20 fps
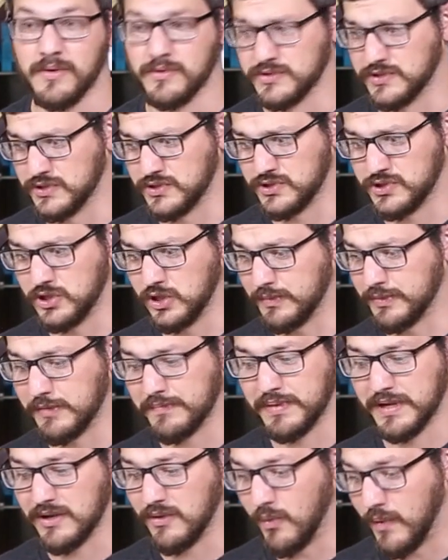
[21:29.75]
It was a super
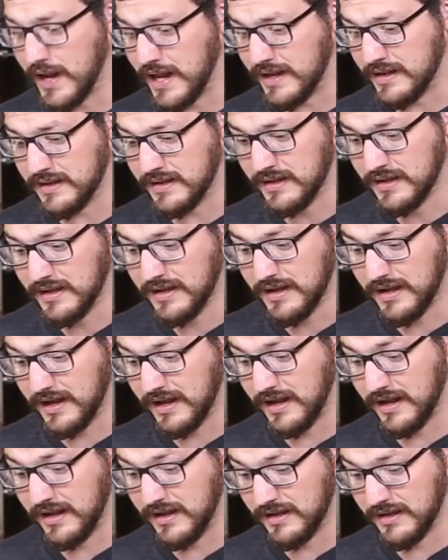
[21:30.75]
big win,
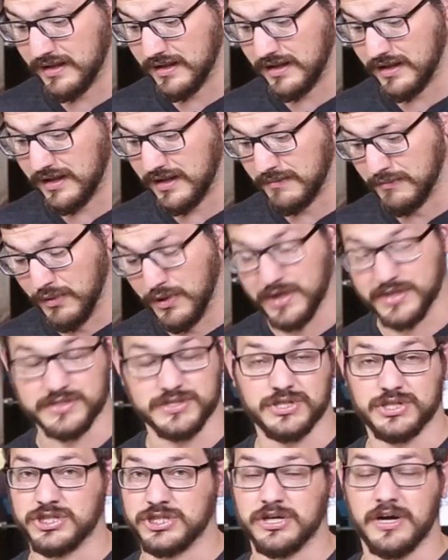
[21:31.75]
and I'm
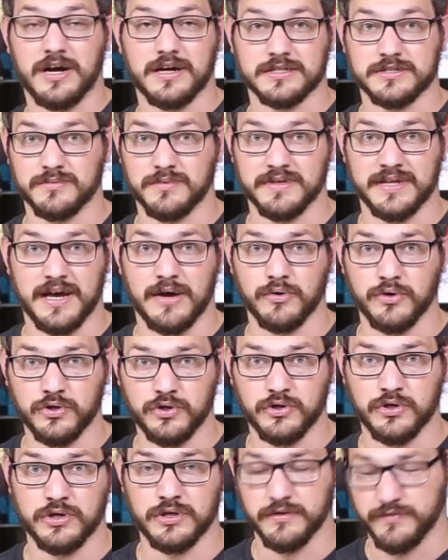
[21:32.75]
honestly shocked with how
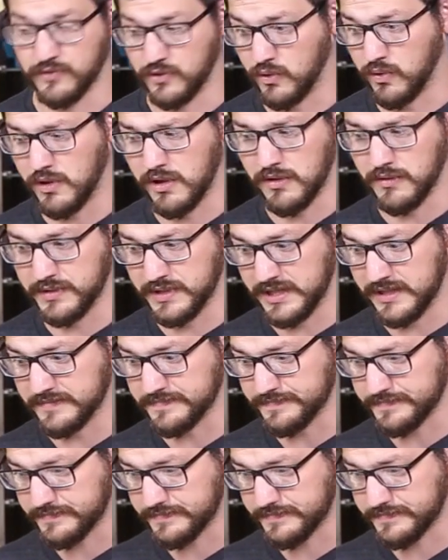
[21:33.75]
good of quality